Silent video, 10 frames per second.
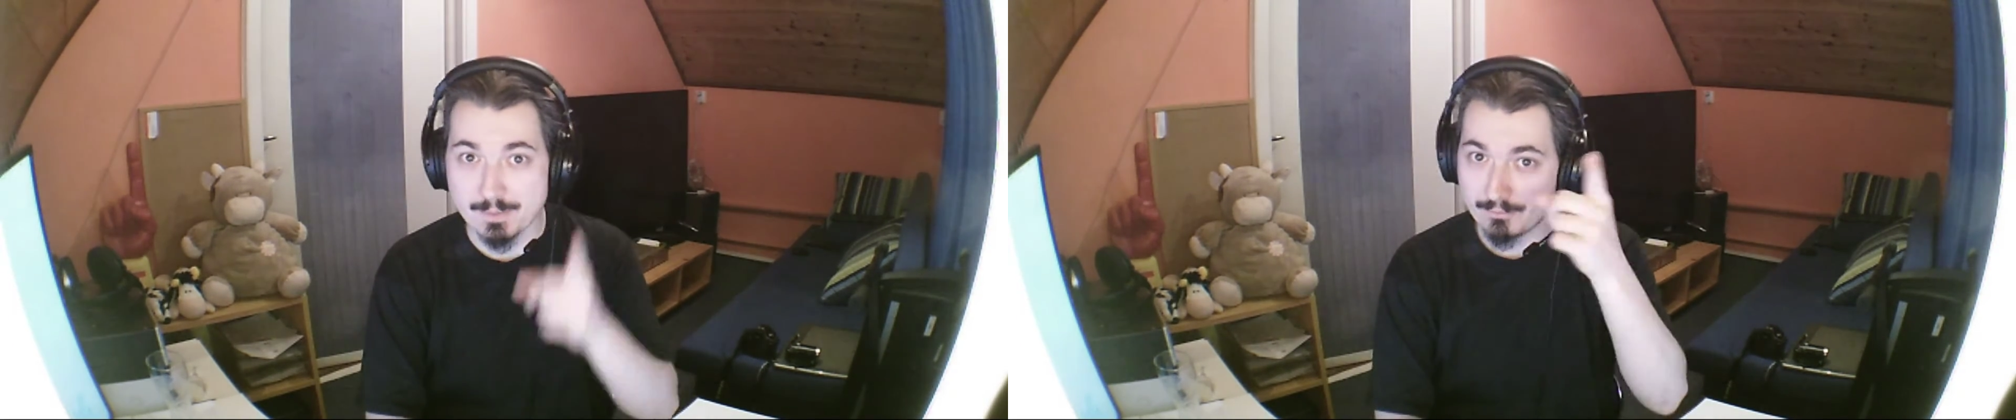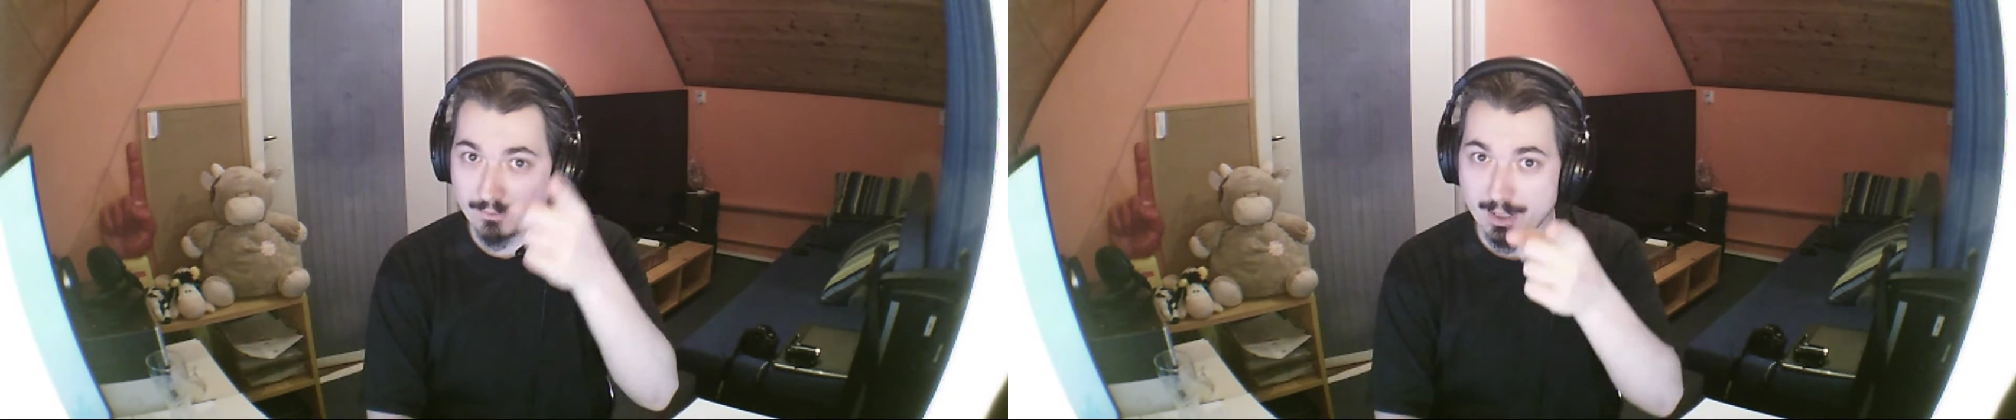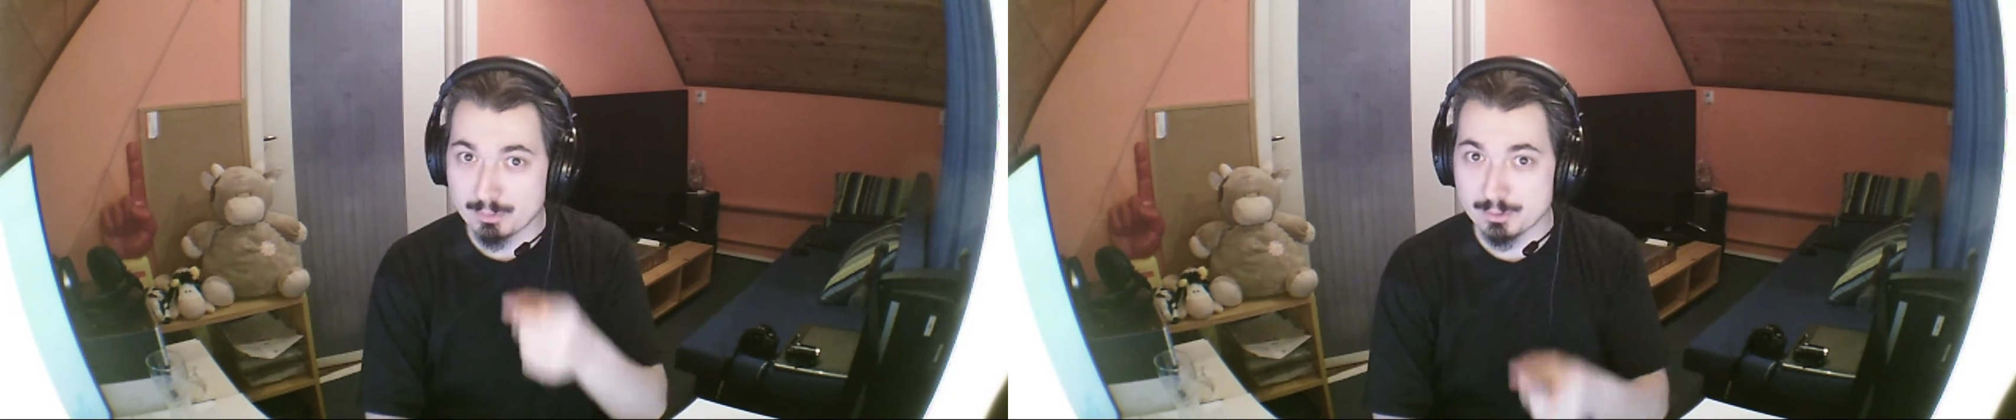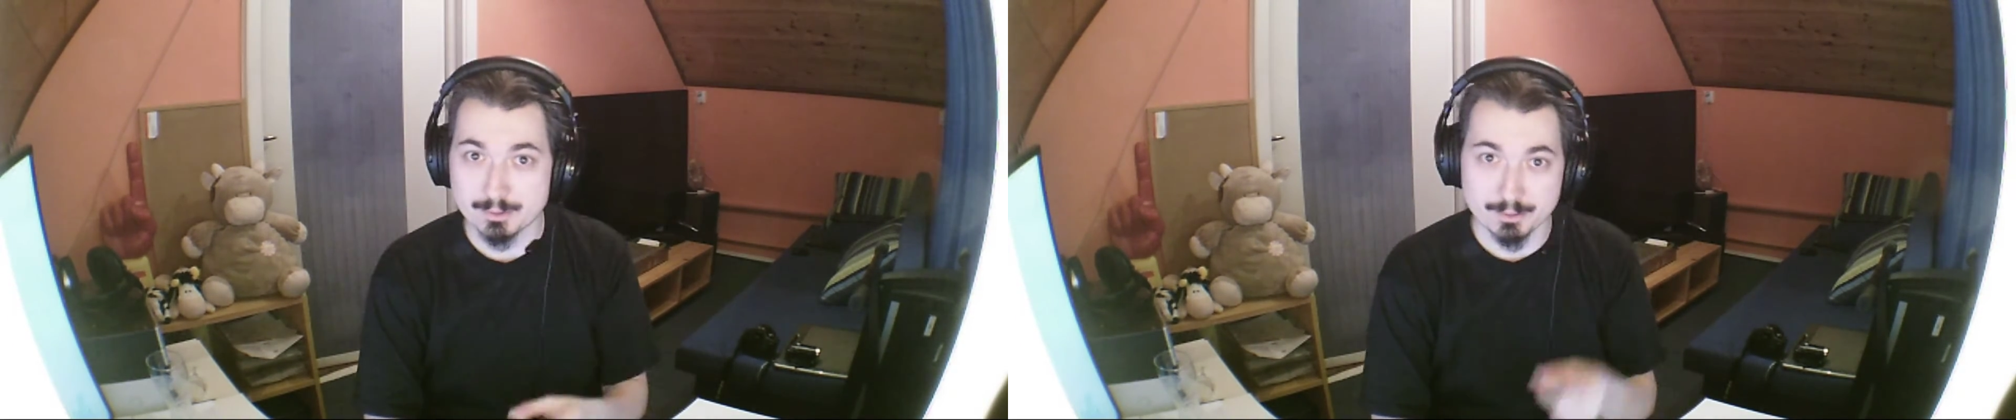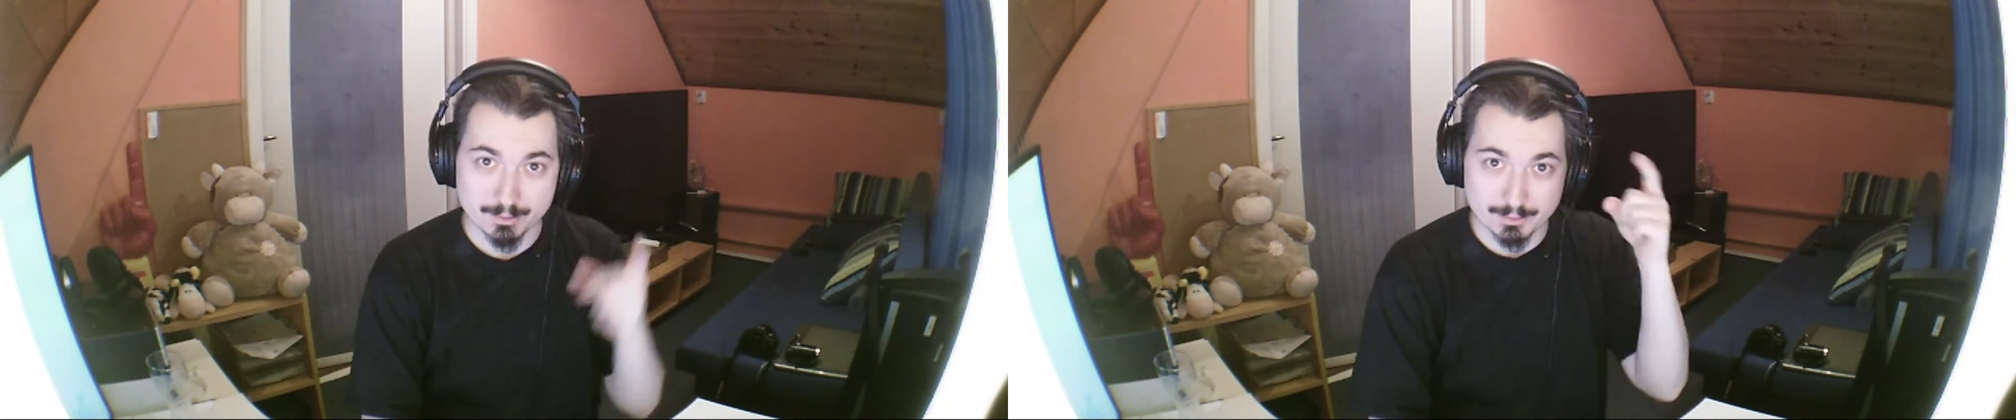happened
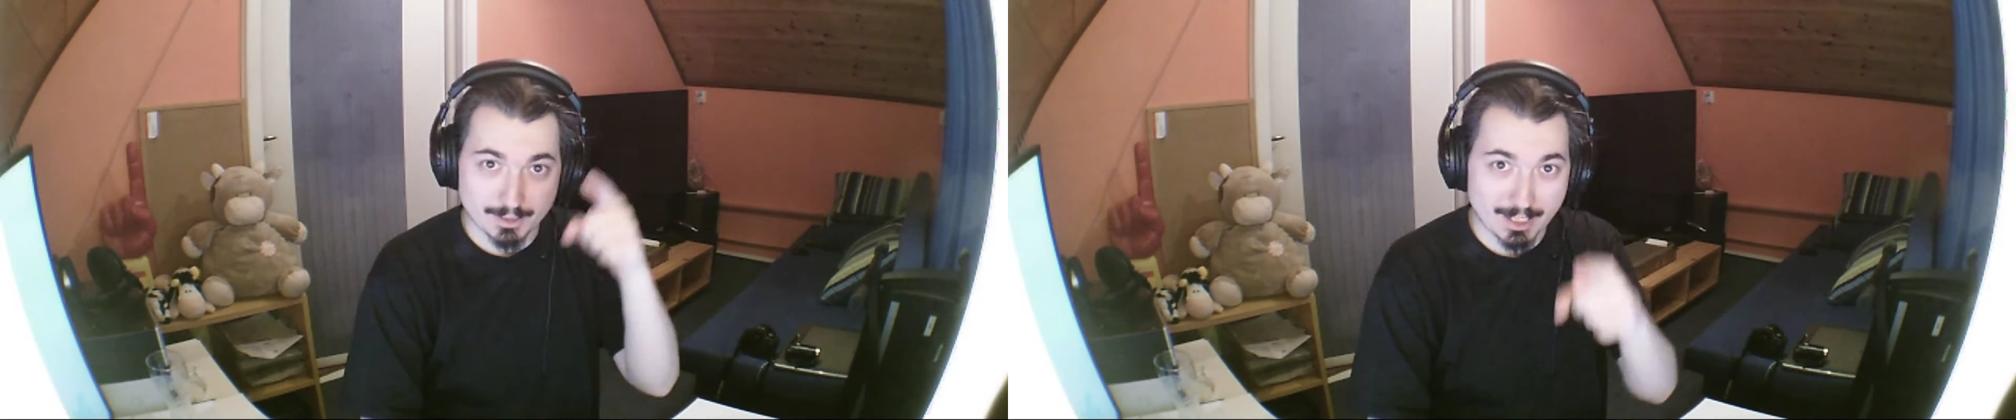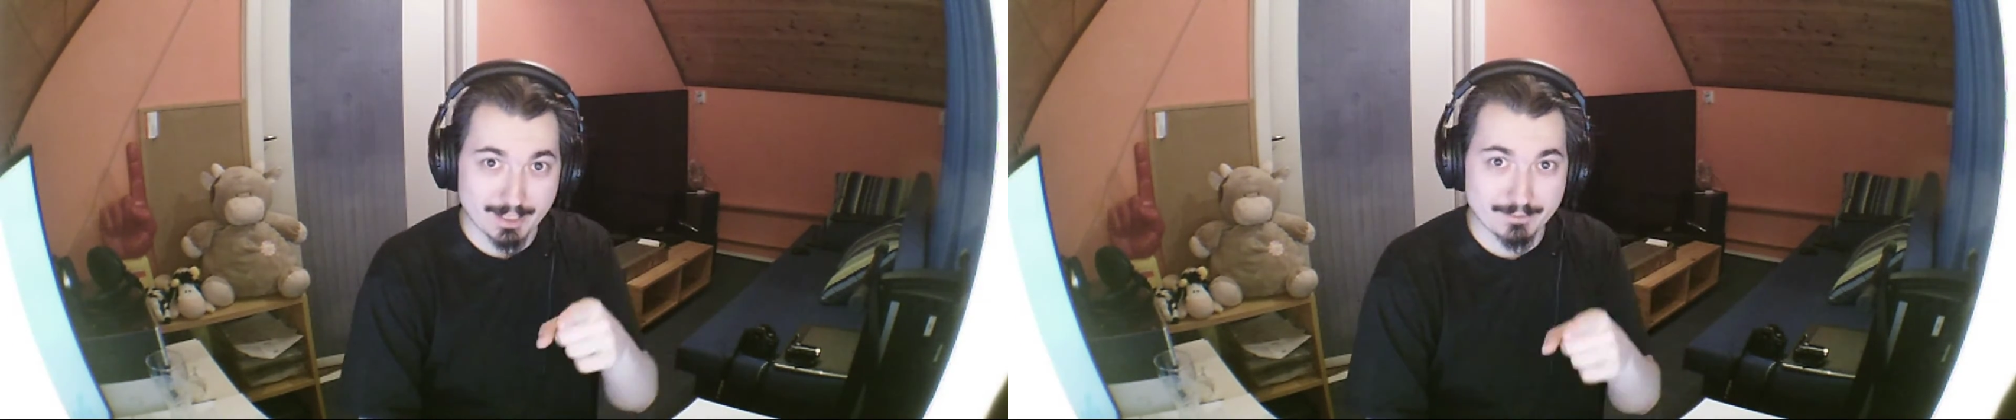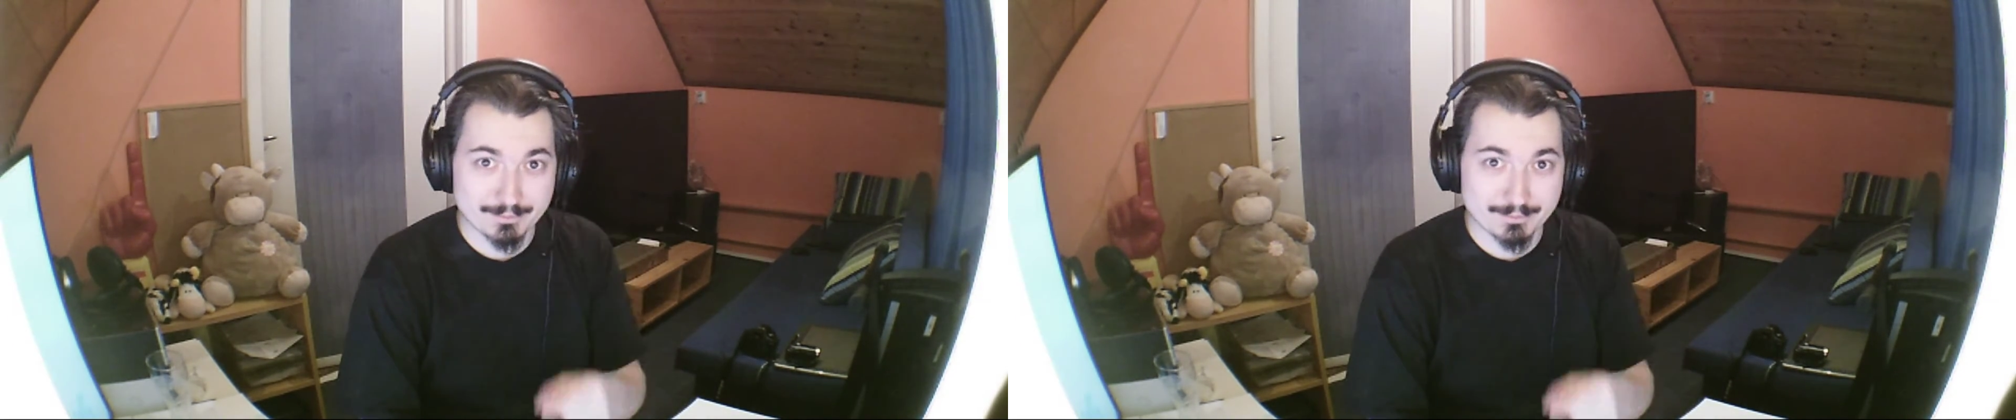on live.